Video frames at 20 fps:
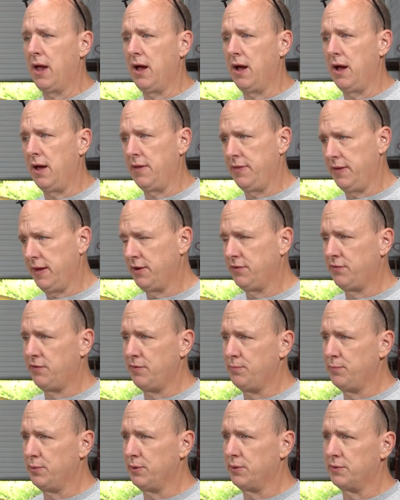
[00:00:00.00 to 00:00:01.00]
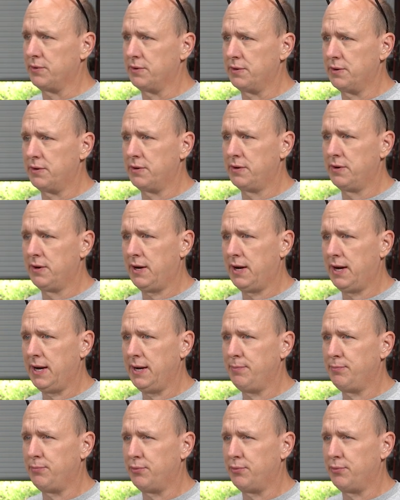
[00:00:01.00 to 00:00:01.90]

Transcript: the engine builder, I